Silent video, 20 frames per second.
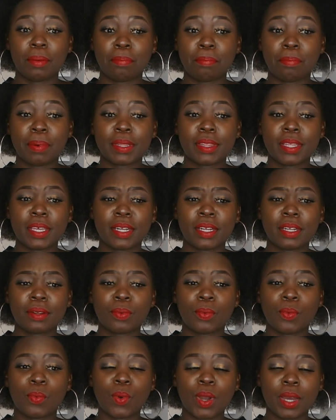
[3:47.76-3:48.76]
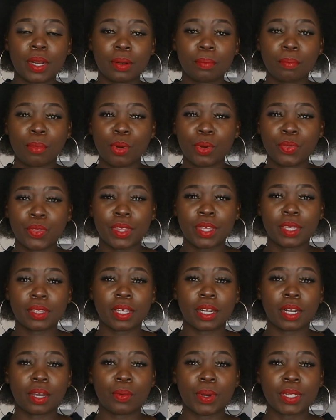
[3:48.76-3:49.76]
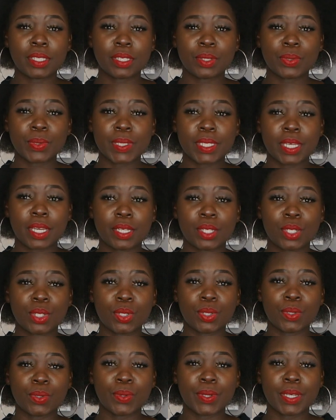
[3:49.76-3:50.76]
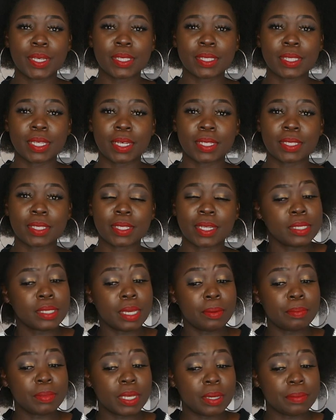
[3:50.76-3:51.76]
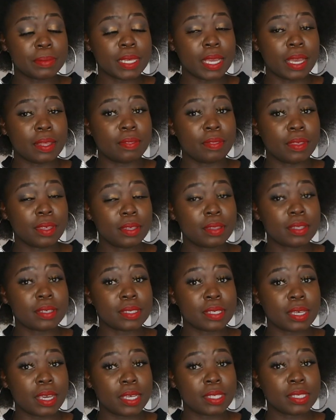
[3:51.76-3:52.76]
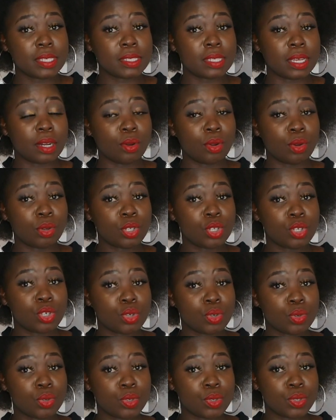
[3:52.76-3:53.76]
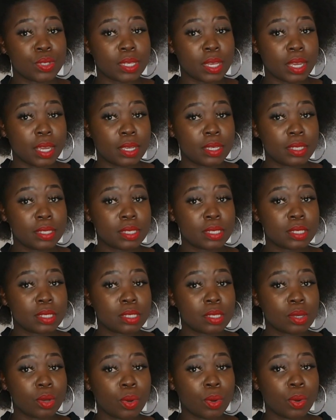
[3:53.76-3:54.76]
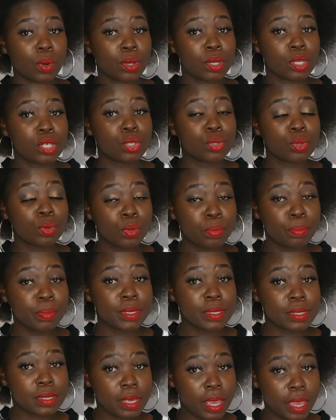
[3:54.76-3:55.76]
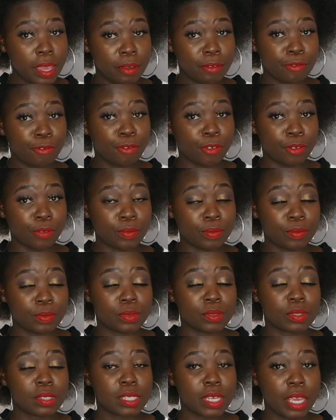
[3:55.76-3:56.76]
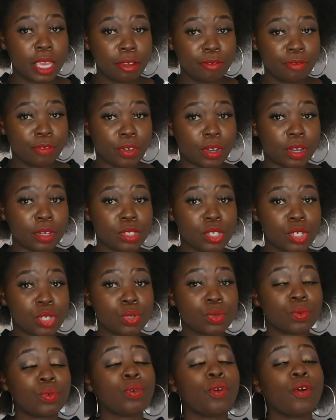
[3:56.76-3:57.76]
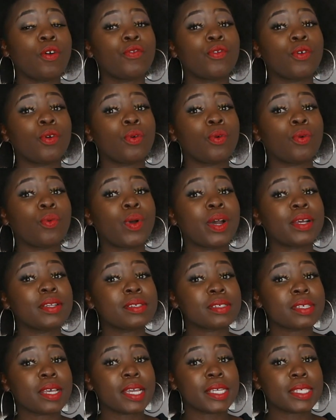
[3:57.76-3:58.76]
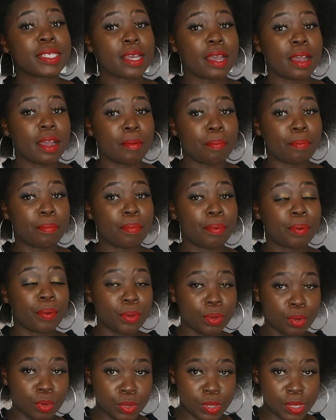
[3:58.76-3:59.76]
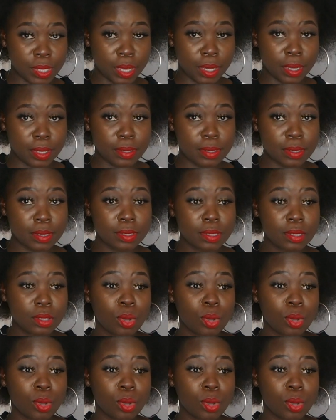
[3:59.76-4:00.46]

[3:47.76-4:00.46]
but then one more thing that I wanted to say to you is that sometimes I think the sizes are not true to size, so it would be safer to go for one size up your size.